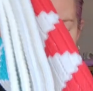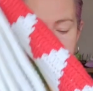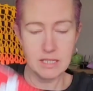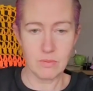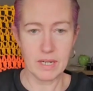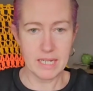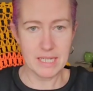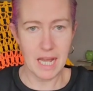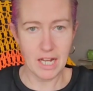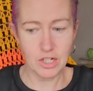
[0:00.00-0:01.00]
This one
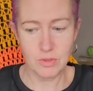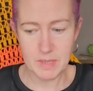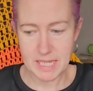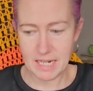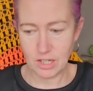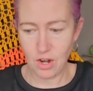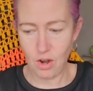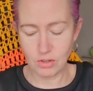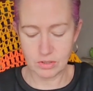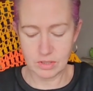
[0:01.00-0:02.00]
is 100%
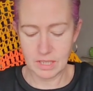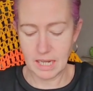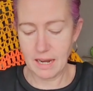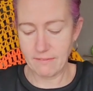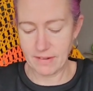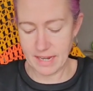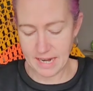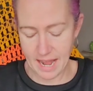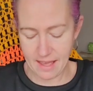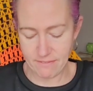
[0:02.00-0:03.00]
cotton, lovely and
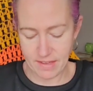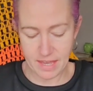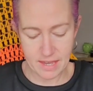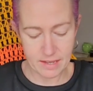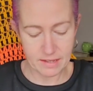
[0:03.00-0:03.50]
heavy.